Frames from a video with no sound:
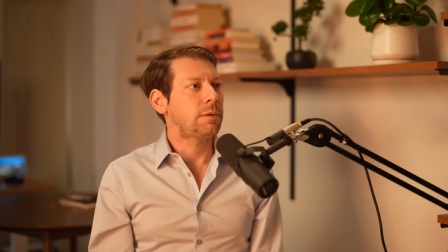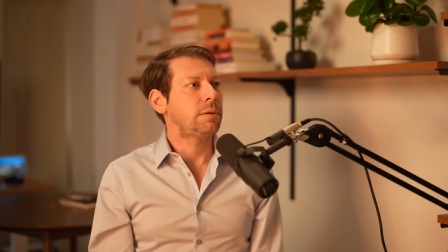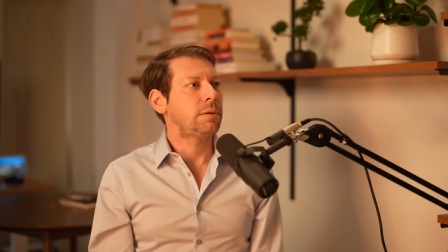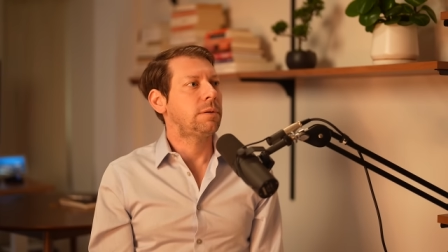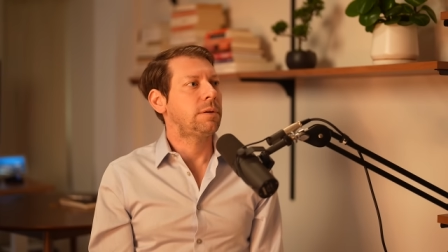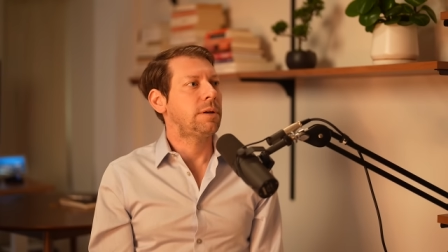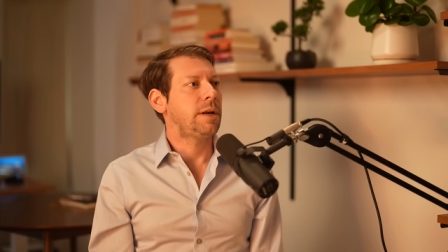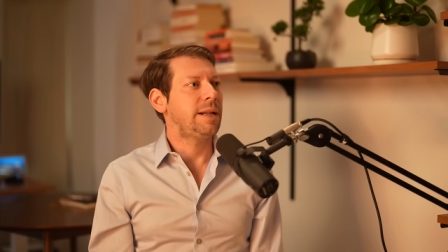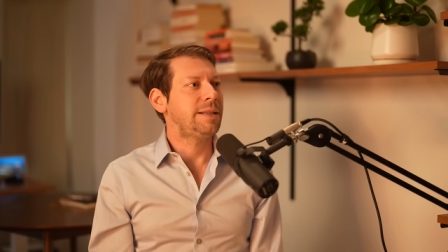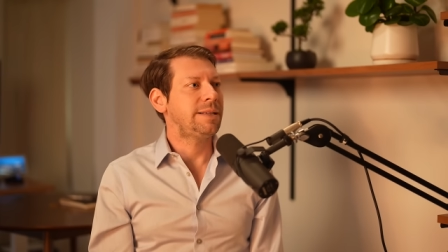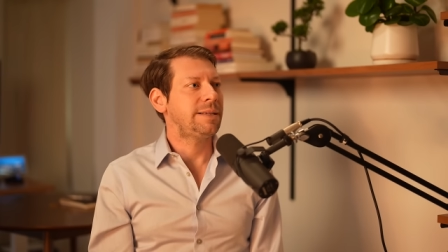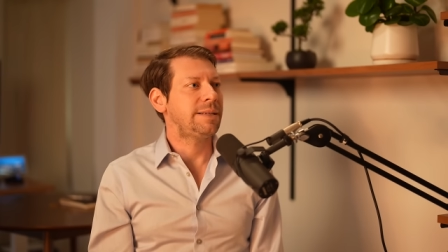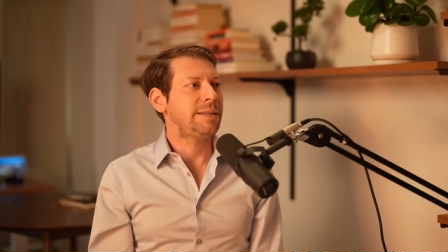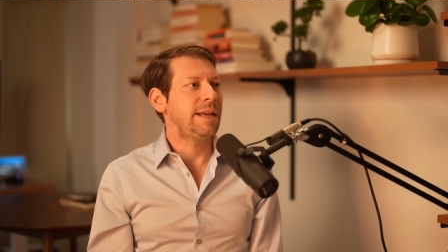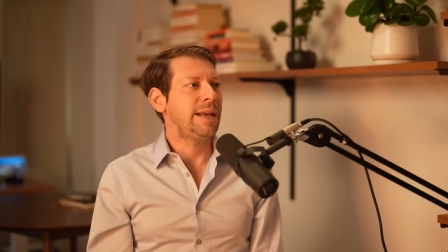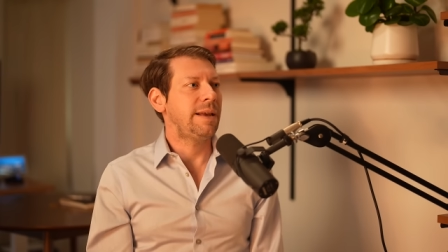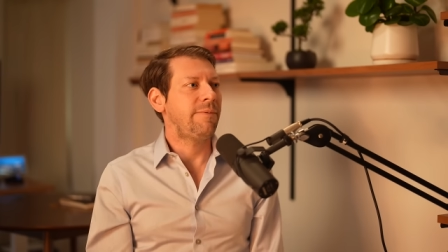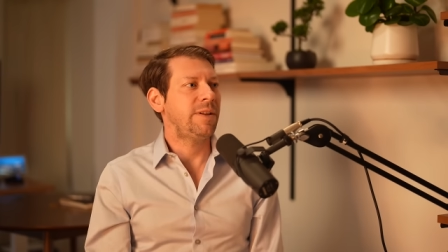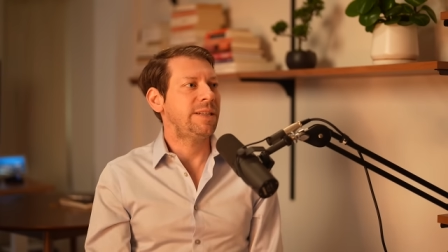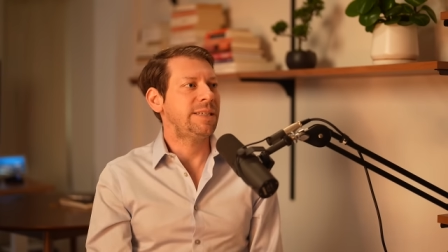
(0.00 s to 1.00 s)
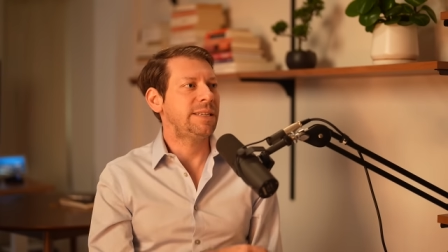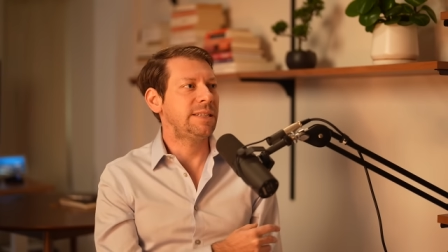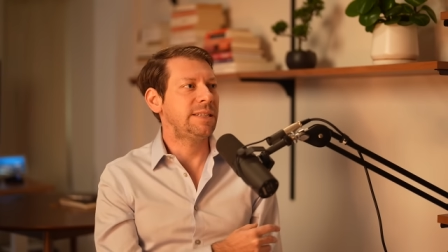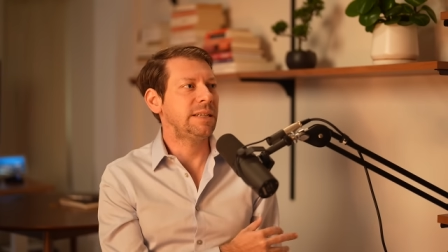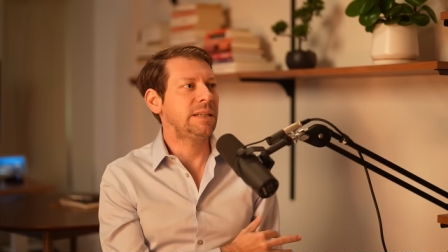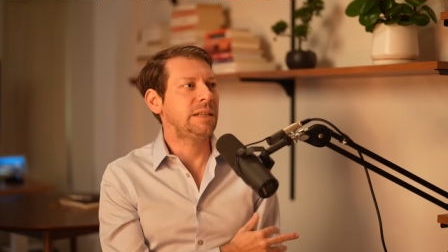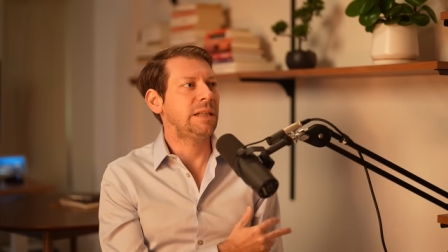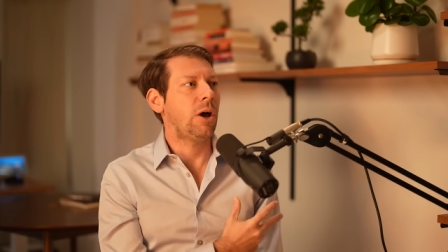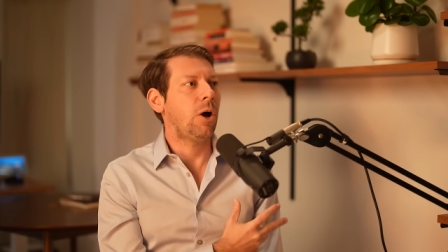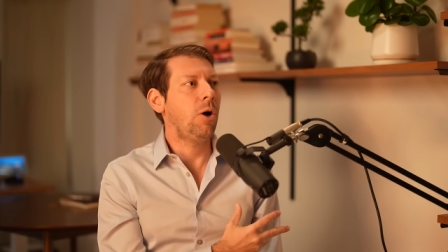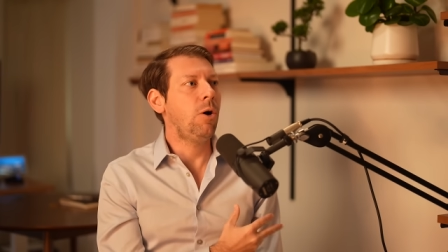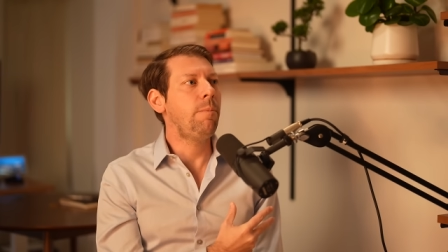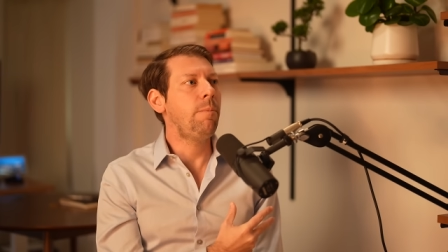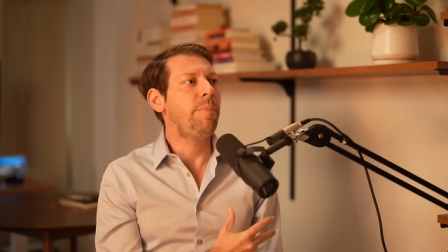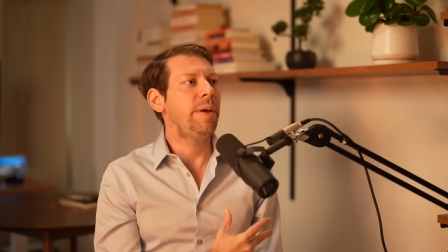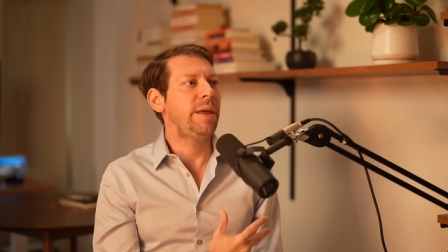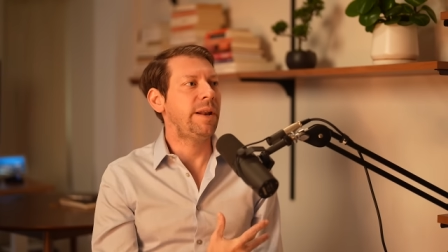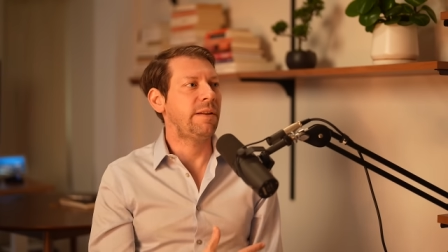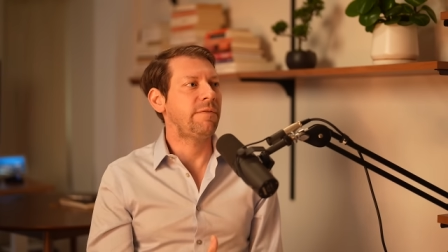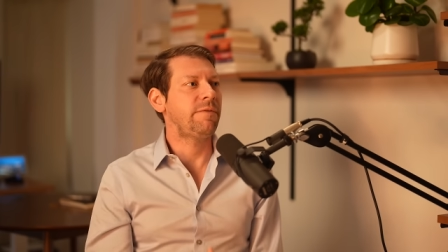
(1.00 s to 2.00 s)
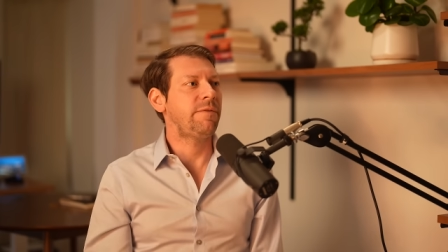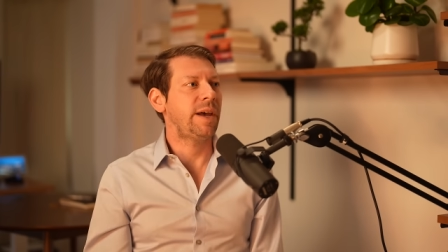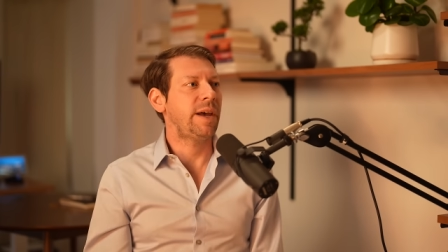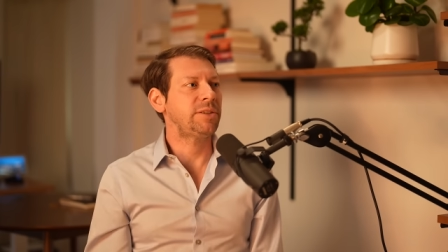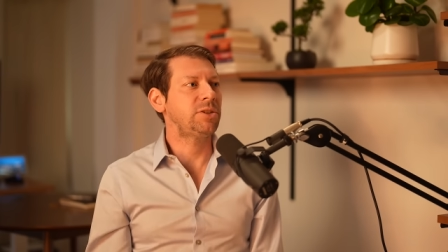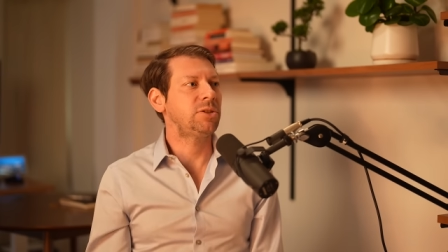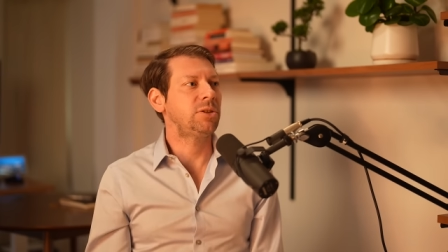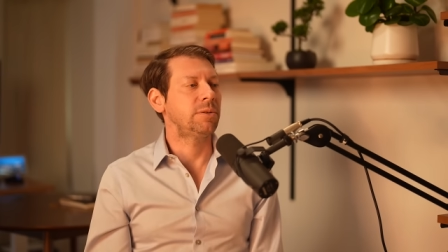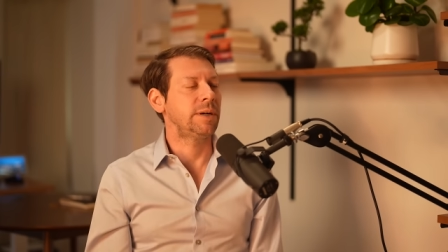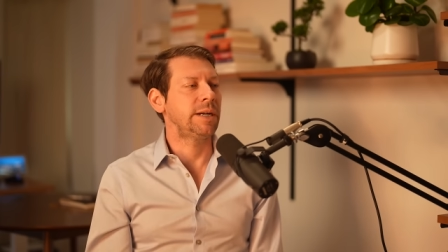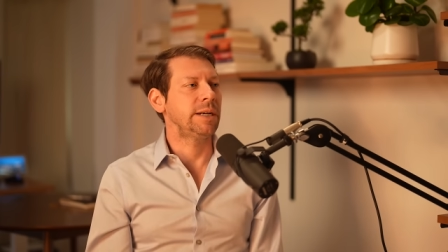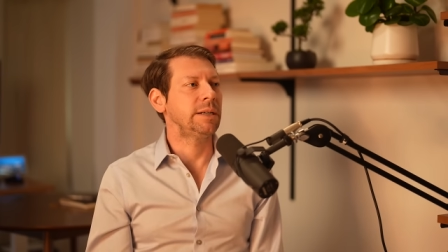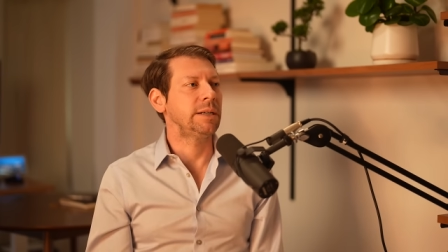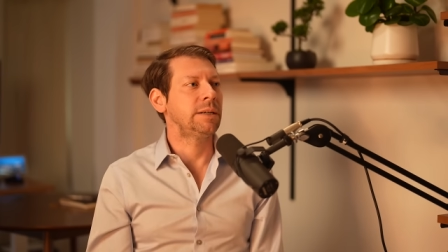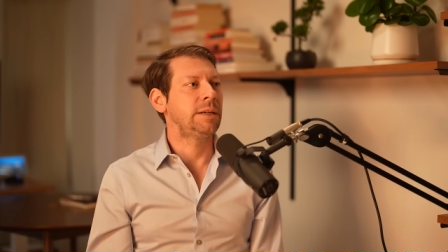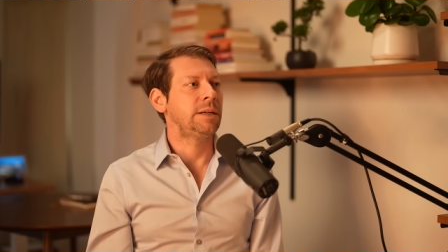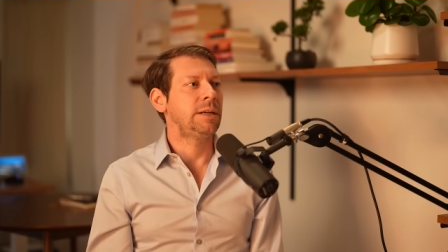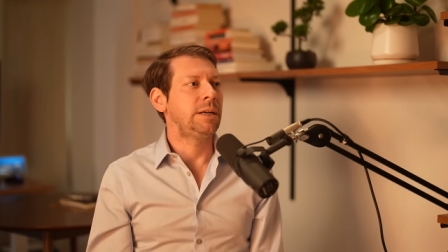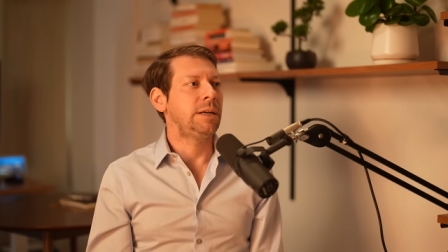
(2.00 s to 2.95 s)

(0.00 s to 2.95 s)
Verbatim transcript: Hmm. It's if it's still open and festering,